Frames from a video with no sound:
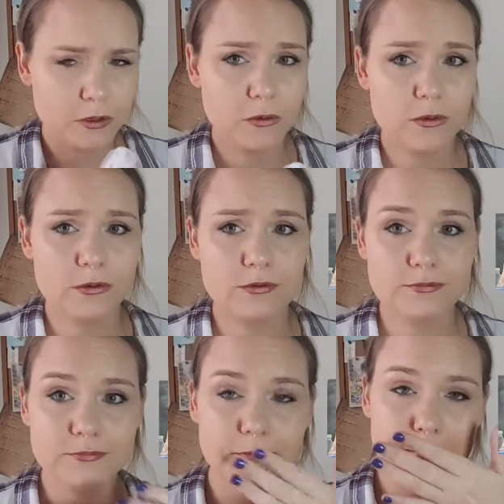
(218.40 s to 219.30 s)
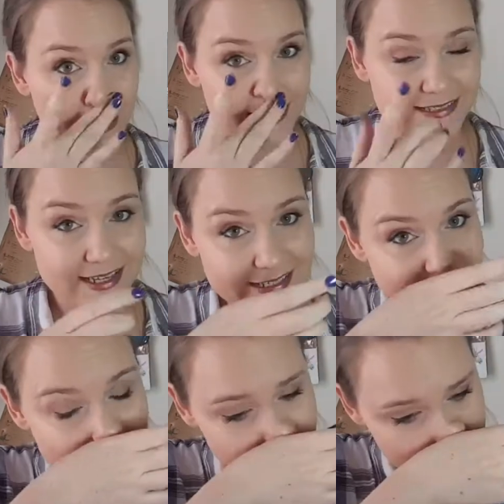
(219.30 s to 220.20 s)
Oh, it does
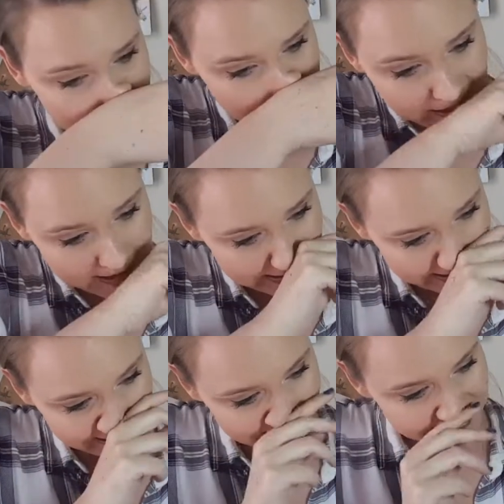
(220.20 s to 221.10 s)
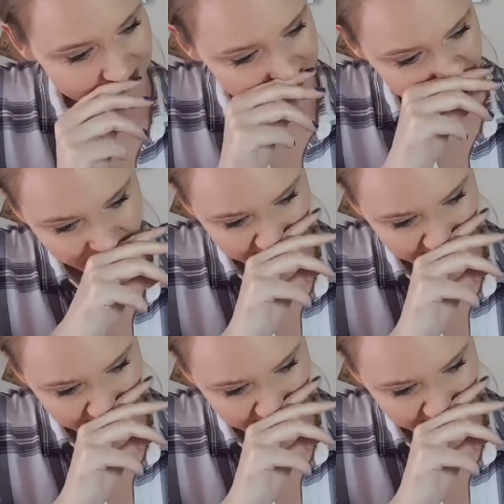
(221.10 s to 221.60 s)
smell like Love